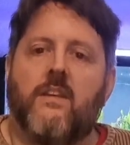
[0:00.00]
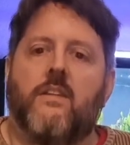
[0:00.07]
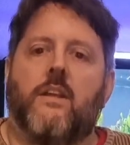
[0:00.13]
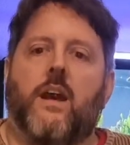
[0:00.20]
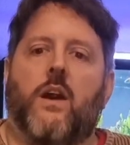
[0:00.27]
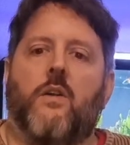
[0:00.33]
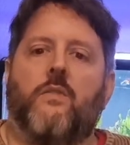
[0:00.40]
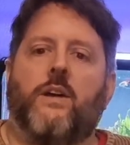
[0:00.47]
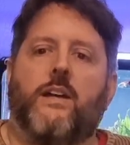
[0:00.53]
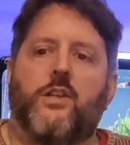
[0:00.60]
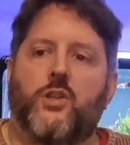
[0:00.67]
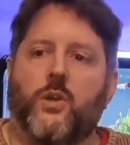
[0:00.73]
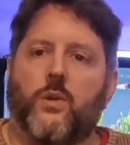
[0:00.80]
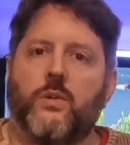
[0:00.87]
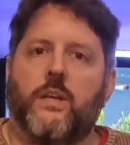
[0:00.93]
Now, that
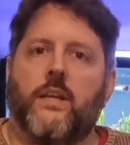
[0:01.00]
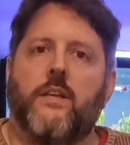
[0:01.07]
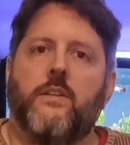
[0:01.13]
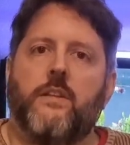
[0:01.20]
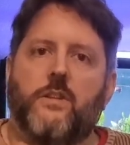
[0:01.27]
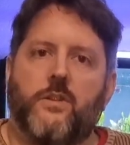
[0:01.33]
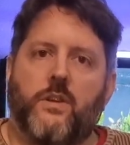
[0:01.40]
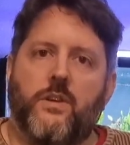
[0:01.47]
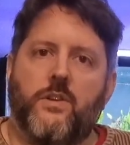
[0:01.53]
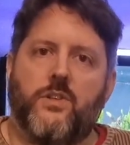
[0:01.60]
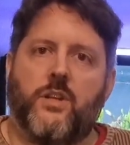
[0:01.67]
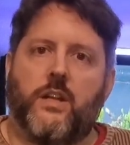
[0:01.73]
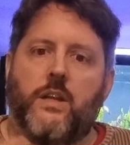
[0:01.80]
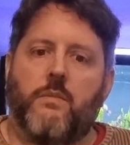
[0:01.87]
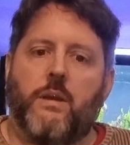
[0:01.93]
shoulder
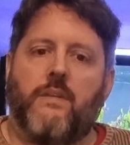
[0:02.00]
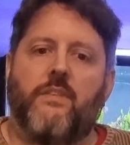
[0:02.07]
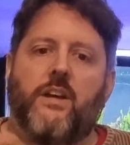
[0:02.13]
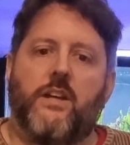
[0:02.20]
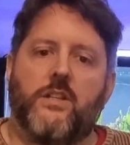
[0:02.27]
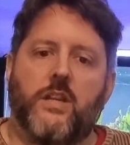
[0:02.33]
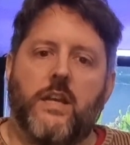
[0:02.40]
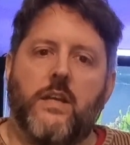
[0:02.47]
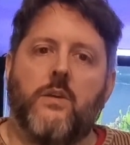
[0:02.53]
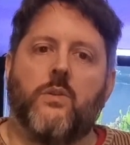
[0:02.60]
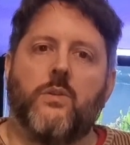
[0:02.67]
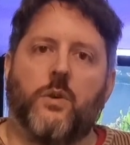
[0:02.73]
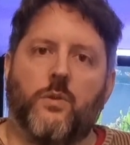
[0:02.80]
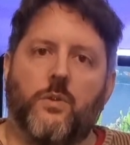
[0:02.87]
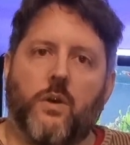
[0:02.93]
injury, whether it's
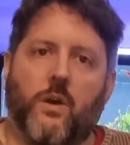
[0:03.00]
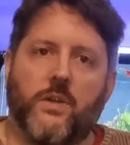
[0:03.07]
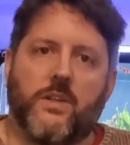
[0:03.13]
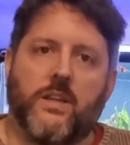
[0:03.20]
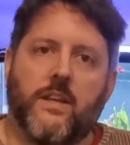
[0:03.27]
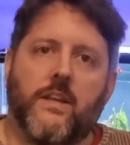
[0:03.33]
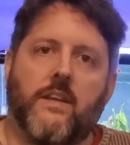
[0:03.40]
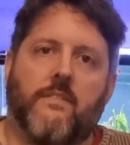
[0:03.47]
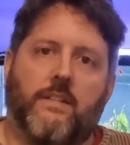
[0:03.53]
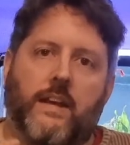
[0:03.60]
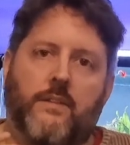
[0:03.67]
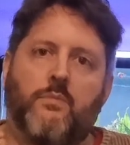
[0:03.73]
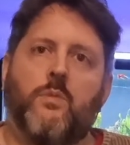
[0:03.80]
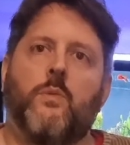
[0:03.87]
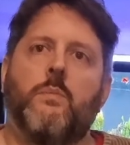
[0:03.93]
healed or not,
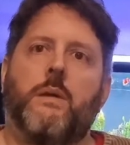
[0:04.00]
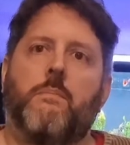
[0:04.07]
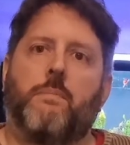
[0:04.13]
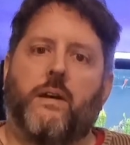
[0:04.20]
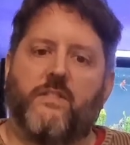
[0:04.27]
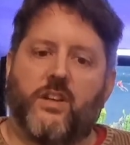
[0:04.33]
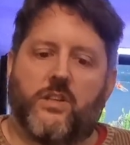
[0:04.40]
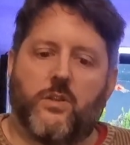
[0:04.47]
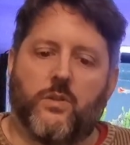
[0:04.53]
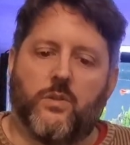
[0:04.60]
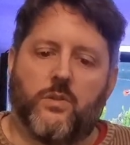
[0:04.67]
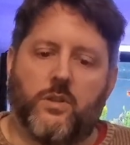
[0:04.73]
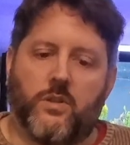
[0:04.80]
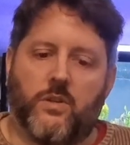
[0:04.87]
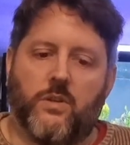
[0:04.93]
that will be pivotal
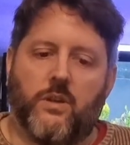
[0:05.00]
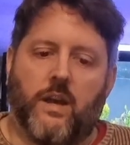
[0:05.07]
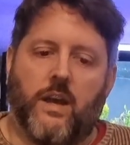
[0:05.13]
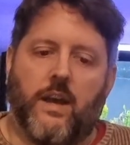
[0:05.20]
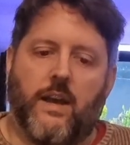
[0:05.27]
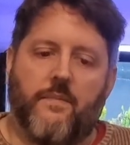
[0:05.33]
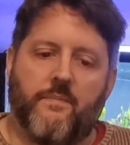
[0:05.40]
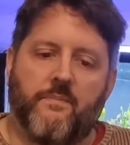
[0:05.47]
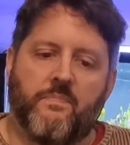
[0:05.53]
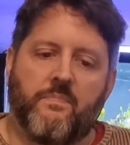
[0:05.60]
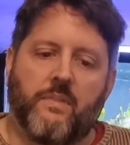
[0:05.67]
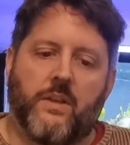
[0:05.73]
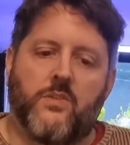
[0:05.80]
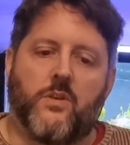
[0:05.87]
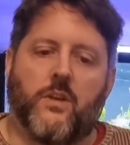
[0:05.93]
to
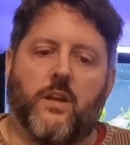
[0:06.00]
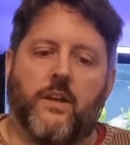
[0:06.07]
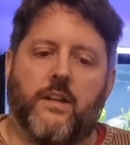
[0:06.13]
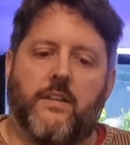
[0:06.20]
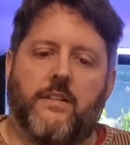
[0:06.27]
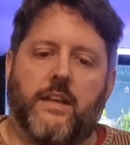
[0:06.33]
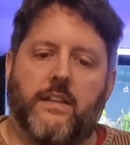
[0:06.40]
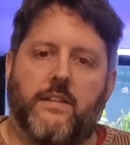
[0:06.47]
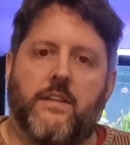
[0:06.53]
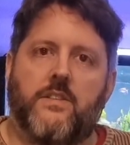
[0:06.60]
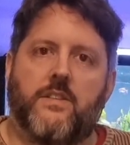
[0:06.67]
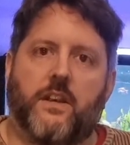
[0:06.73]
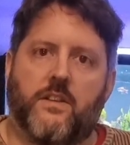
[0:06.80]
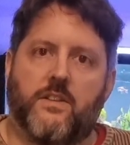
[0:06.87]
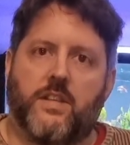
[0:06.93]
Zolani
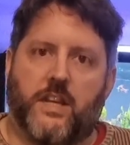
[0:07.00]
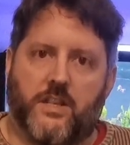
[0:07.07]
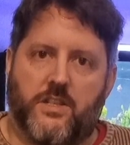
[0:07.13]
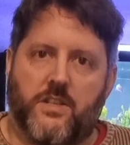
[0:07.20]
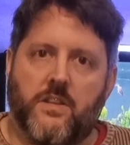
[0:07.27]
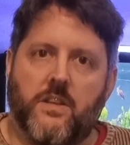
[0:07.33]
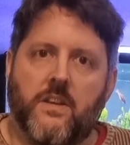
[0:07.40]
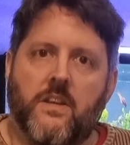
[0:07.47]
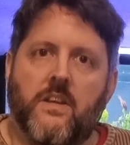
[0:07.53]
Tete's success.